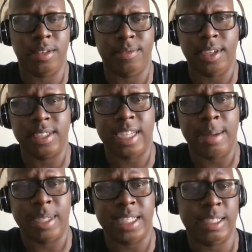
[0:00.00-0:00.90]
father
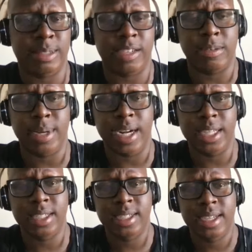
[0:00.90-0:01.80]
time catches up to
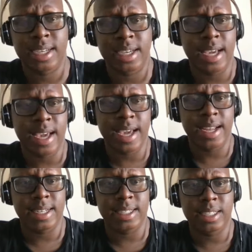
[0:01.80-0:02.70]
everybody.
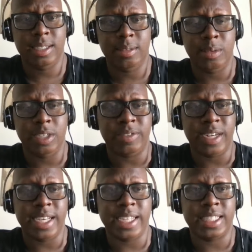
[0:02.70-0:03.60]
And he's
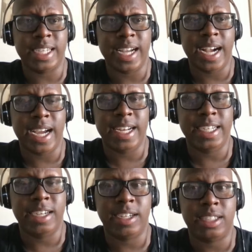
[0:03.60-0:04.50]
fighting against a guy in
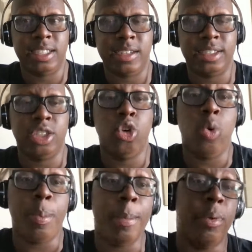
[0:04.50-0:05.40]
Darren Till who
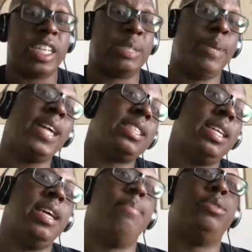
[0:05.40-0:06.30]
people expect
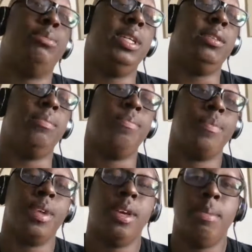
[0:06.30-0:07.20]
him to beat.
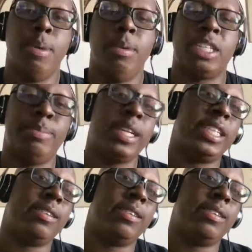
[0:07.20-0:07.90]
People expect